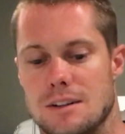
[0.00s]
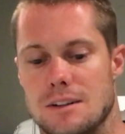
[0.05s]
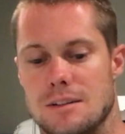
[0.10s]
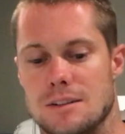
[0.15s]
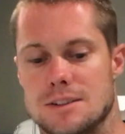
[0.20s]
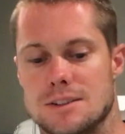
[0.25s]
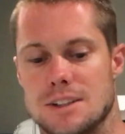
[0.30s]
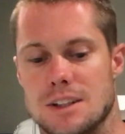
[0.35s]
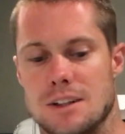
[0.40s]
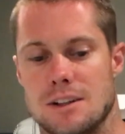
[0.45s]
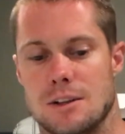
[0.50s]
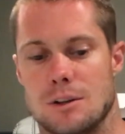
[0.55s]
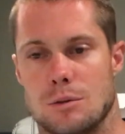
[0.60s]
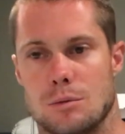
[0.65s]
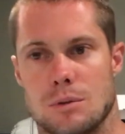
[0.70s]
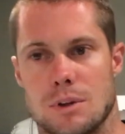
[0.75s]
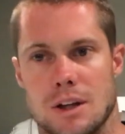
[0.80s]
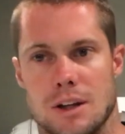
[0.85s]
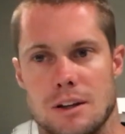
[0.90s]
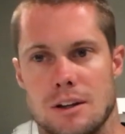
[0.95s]
say your
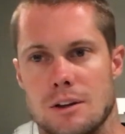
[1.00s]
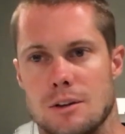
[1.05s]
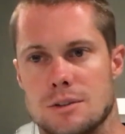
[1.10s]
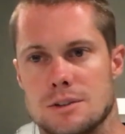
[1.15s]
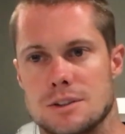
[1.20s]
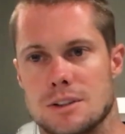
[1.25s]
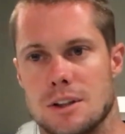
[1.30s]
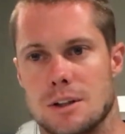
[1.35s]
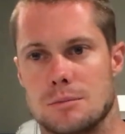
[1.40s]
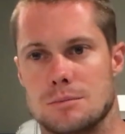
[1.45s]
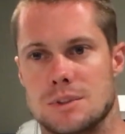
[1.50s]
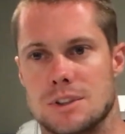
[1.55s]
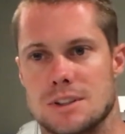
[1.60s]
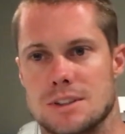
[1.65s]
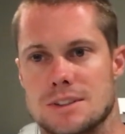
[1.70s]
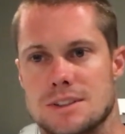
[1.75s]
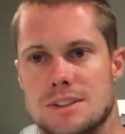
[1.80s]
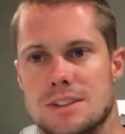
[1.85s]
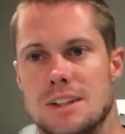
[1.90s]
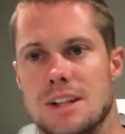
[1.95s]
rent goes up
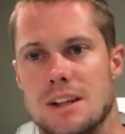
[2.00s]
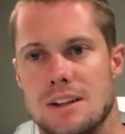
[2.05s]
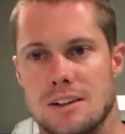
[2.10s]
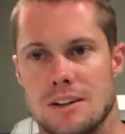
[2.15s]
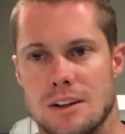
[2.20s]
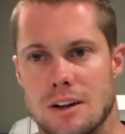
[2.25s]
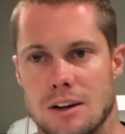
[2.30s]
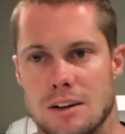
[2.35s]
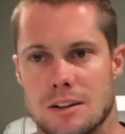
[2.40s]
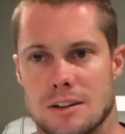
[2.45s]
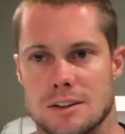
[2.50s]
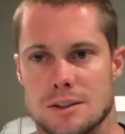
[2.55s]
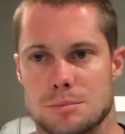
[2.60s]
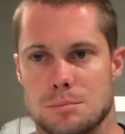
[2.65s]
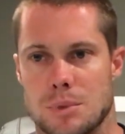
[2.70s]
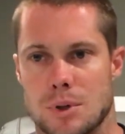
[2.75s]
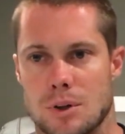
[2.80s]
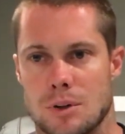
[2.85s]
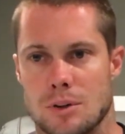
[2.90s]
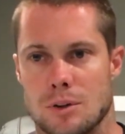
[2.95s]
just $10
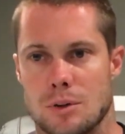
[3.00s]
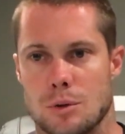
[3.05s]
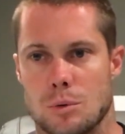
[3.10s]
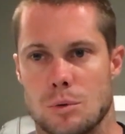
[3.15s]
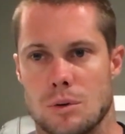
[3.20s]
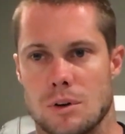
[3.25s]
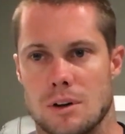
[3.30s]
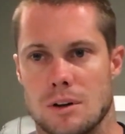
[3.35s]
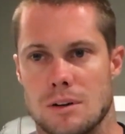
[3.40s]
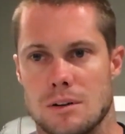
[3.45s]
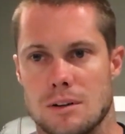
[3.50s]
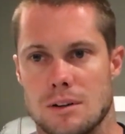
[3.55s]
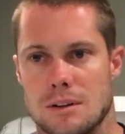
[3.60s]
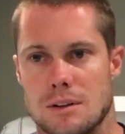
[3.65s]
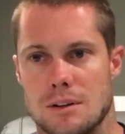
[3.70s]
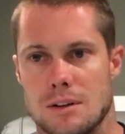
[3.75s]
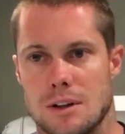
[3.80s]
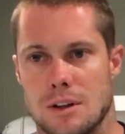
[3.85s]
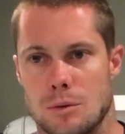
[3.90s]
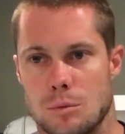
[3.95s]
per door
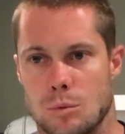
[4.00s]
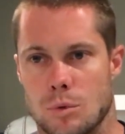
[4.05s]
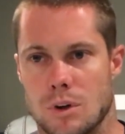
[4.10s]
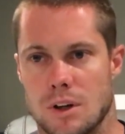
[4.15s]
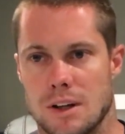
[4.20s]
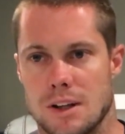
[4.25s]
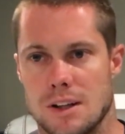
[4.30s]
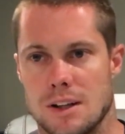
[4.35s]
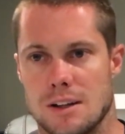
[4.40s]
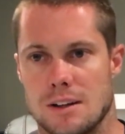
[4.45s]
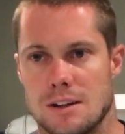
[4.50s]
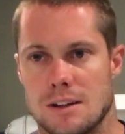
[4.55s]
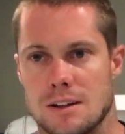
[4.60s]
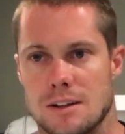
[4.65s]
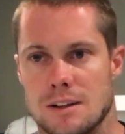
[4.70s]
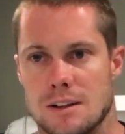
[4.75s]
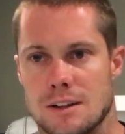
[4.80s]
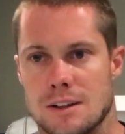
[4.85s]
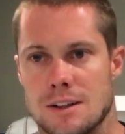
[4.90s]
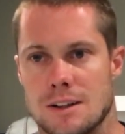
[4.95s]
in 1 year,
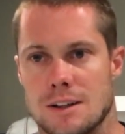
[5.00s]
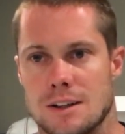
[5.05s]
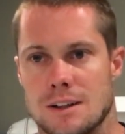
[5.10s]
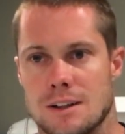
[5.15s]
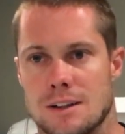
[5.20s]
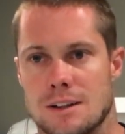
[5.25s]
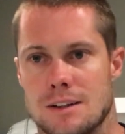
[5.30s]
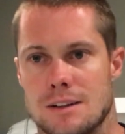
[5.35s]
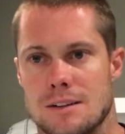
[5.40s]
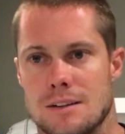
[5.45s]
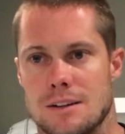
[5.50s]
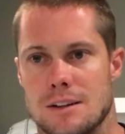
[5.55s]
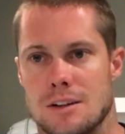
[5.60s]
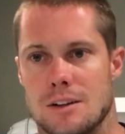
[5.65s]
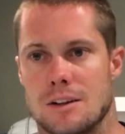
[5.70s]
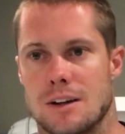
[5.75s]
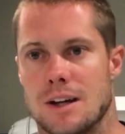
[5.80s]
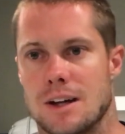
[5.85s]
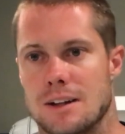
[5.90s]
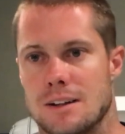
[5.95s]
then
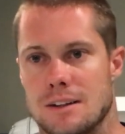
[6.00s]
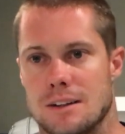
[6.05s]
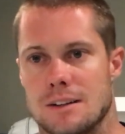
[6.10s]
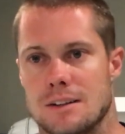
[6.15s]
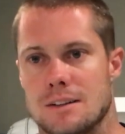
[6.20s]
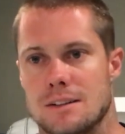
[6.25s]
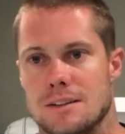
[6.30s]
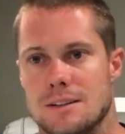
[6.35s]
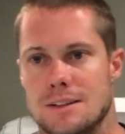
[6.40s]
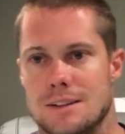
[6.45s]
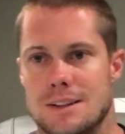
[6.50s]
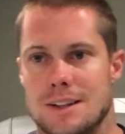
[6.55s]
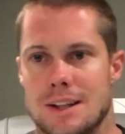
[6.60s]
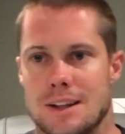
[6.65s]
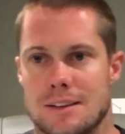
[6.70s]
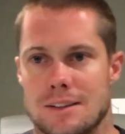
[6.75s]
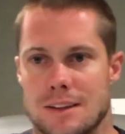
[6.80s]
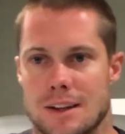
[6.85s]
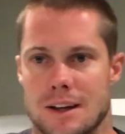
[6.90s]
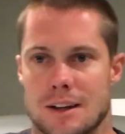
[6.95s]
you're adding
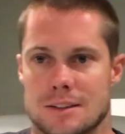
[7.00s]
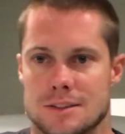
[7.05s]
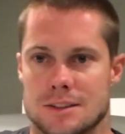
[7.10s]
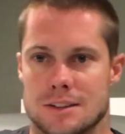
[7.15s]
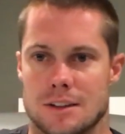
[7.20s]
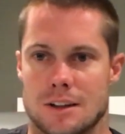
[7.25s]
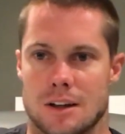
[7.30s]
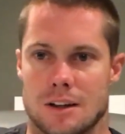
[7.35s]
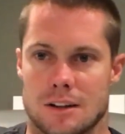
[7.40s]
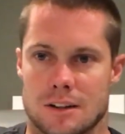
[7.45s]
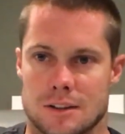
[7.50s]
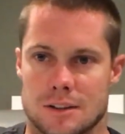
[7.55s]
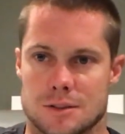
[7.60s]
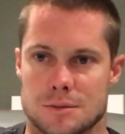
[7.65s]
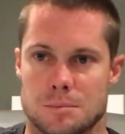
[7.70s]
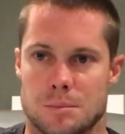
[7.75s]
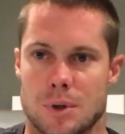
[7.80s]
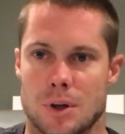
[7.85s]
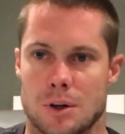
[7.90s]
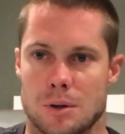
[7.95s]
$10,000
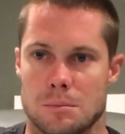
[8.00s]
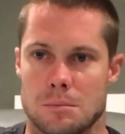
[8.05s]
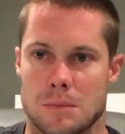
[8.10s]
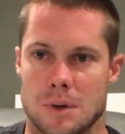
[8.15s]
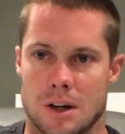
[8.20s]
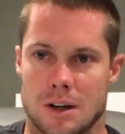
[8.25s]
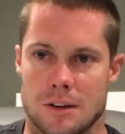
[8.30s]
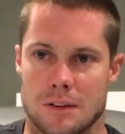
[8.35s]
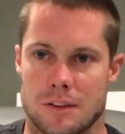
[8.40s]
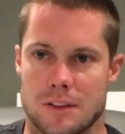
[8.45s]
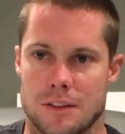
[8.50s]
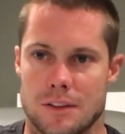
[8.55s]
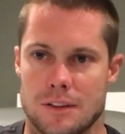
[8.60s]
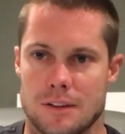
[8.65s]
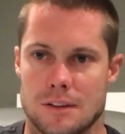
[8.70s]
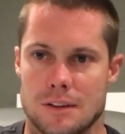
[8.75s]
per month